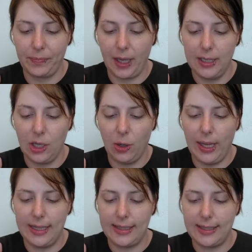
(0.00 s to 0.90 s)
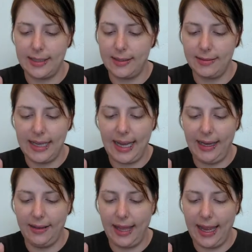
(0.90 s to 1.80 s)
so it's
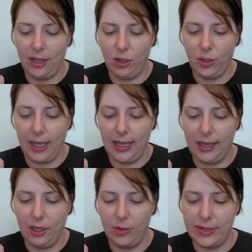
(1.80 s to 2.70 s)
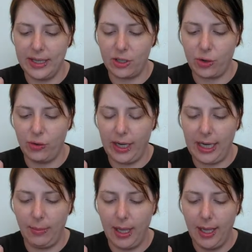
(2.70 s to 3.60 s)
saying that you can use this
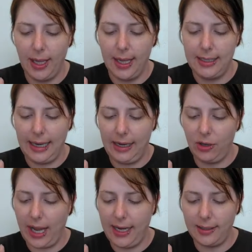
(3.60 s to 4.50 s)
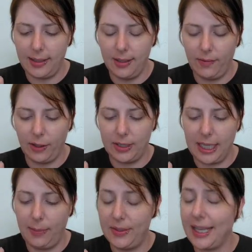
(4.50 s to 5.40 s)
cream day or night for to
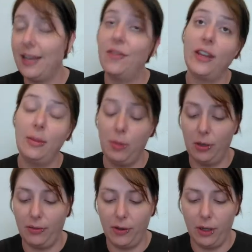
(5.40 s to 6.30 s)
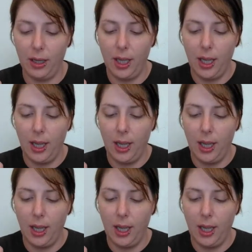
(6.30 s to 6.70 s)
keep your skin feeling beautiful.